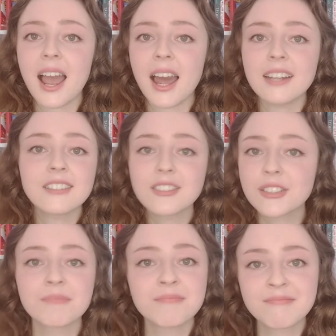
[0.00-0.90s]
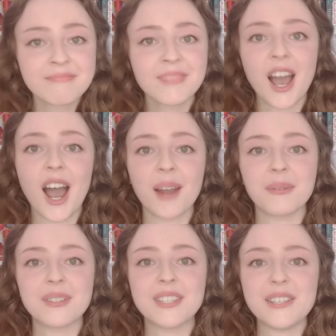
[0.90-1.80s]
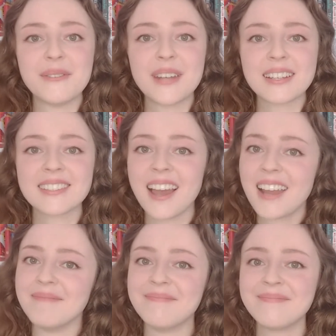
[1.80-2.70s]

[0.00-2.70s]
and I will see you next time.